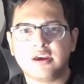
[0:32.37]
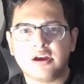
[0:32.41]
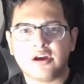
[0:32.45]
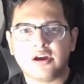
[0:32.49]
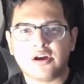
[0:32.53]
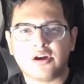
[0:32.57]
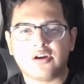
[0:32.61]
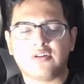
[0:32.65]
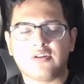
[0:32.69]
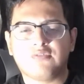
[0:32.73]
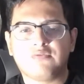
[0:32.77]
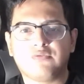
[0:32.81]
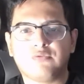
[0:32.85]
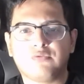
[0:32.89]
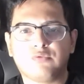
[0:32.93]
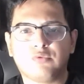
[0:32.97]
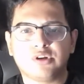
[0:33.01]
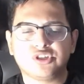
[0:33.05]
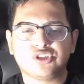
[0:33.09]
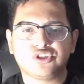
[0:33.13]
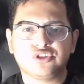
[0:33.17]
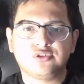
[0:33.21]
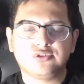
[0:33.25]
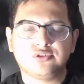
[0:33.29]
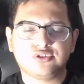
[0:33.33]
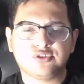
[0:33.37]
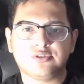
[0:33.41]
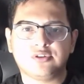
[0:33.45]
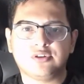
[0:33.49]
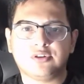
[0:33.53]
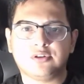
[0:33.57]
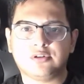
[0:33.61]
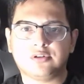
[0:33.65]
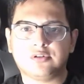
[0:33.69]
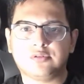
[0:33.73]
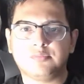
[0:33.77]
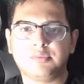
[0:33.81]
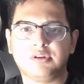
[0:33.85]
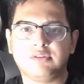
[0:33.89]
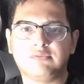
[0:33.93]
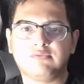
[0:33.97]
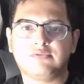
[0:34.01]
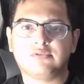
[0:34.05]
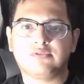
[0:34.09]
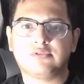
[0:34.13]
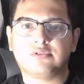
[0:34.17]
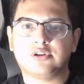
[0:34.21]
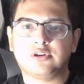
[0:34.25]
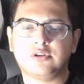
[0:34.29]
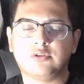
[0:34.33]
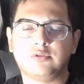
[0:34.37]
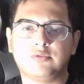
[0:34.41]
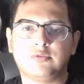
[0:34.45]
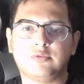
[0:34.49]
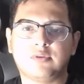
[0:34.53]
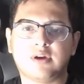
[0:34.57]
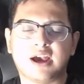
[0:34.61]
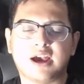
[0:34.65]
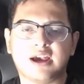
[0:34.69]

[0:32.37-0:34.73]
of what you should know before you